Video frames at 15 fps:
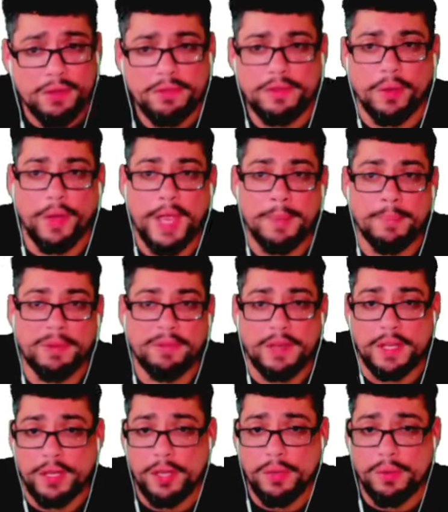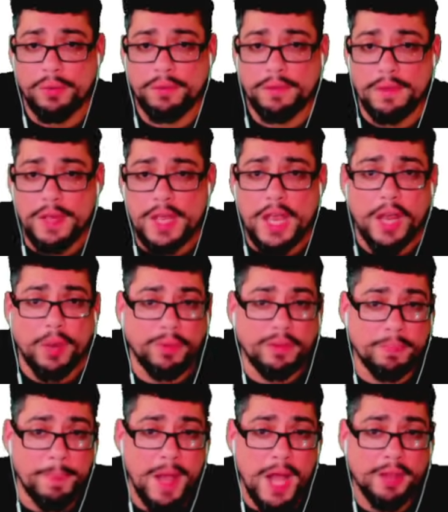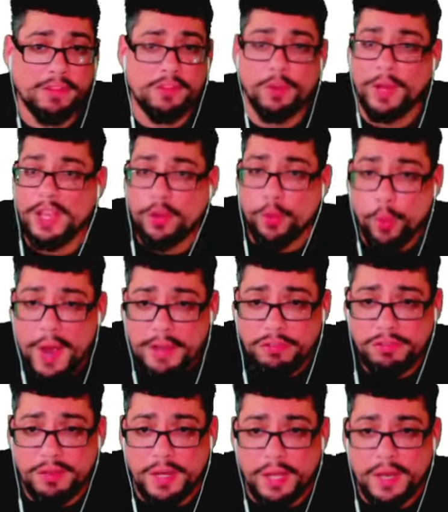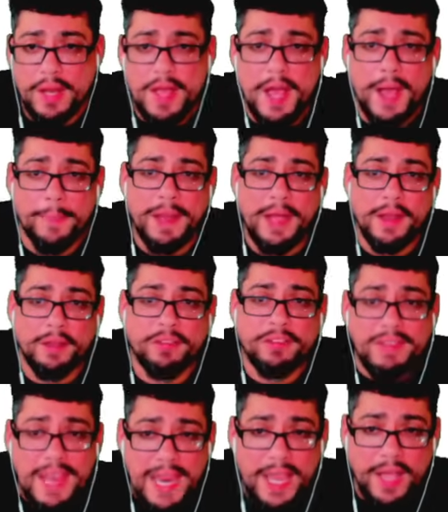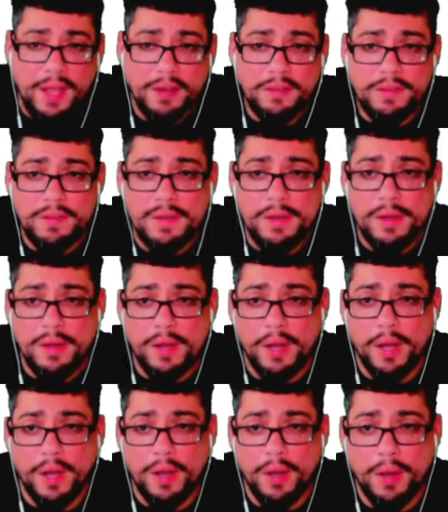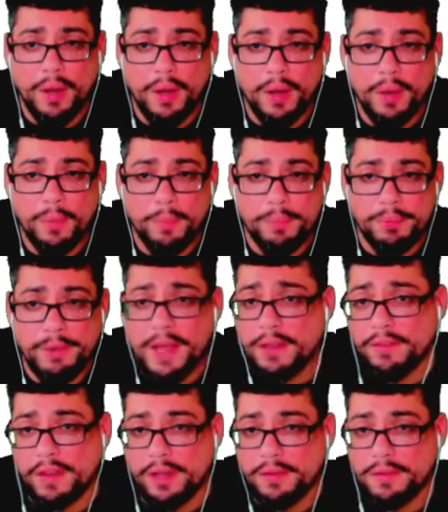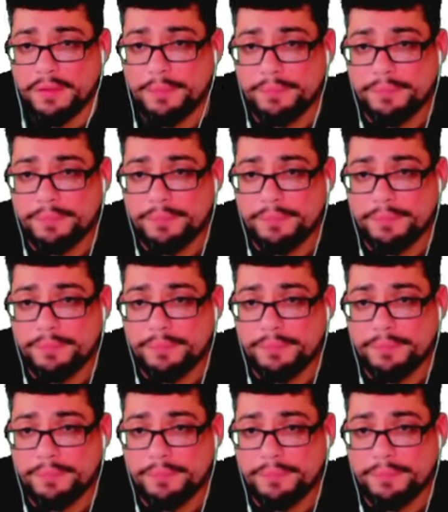told NBC News in response to a question about its stance on Brexit.